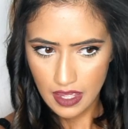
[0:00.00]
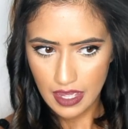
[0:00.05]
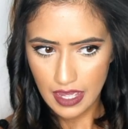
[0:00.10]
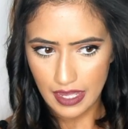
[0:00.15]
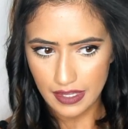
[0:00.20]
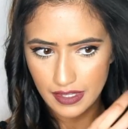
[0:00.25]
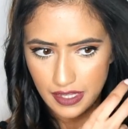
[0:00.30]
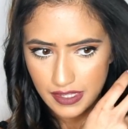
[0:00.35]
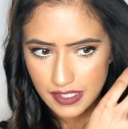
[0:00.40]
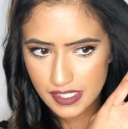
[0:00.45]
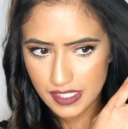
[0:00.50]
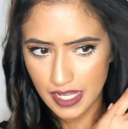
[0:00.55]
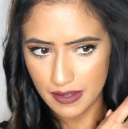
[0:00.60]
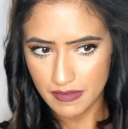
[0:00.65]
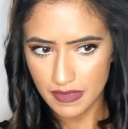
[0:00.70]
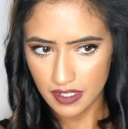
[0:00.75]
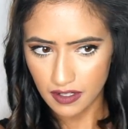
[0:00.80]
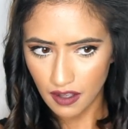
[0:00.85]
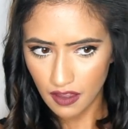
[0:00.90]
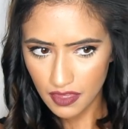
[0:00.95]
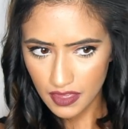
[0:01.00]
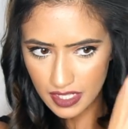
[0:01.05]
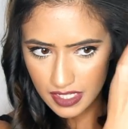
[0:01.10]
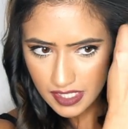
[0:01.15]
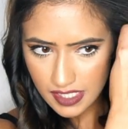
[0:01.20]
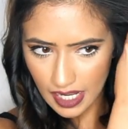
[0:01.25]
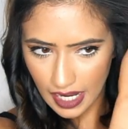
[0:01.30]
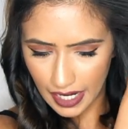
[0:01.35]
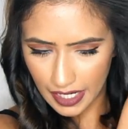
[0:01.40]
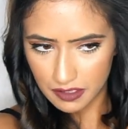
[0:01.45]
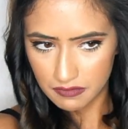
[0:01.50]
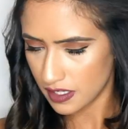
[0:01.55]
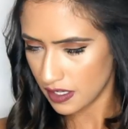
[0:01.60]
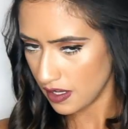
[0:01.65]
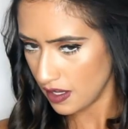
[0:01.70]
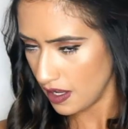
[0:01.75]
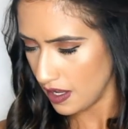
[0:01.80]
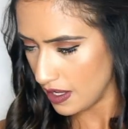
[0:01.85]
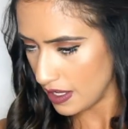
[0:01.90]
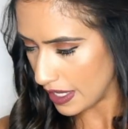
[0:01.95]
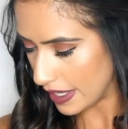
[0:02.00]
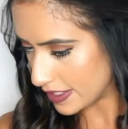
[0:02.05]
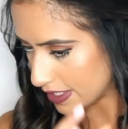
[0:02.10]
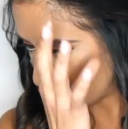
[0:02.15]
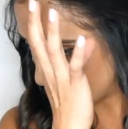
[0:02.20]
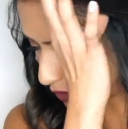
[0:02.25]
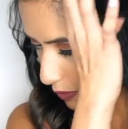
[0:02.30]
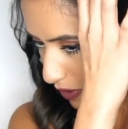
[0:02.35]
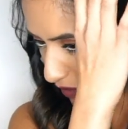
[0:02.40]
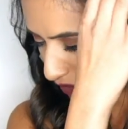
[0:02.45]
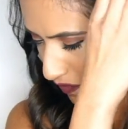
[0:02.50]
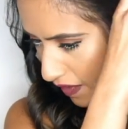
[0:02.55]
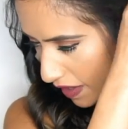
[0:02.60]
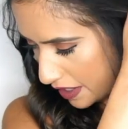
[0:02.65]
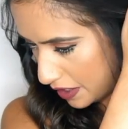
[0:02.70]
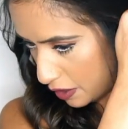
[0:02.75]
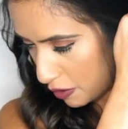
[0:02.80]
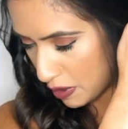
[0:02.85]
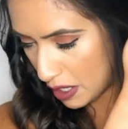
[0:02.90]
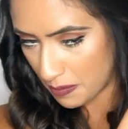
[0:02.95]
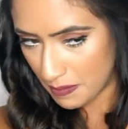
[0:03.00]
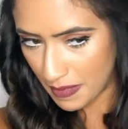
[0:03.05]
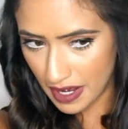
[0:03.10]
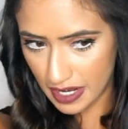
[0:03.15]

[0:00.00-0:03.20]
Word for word: And then same thing on this side. It's a little bit finer around my